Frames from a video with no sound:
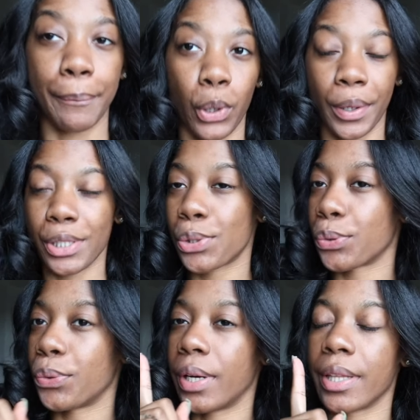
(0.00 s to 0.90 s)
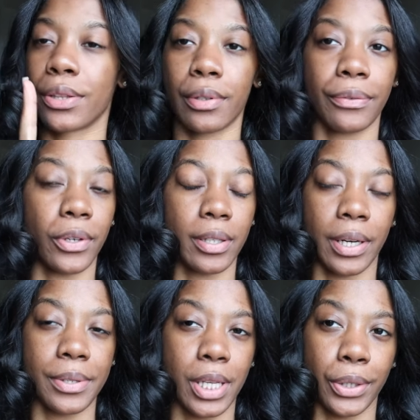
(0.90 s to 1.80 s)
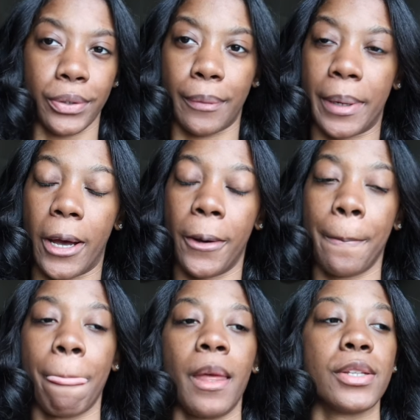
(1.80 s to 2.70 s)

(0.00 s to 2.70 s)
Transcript: going to the thrift call that I was telling you about.